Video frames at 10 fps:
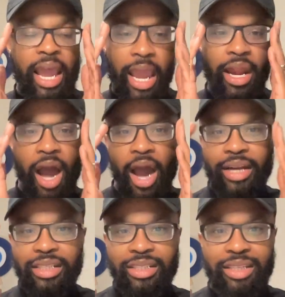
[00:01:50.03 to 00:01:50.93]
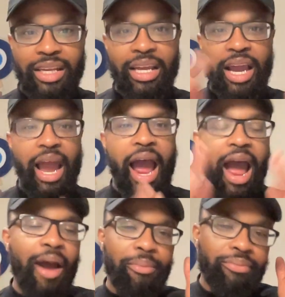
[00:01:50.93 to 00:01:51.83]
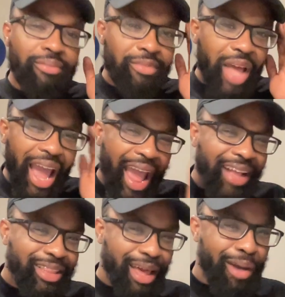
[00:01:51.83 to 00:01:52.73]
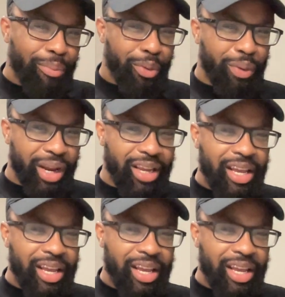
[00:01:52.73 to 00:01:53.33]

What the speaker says: And honestly, I'm at that point.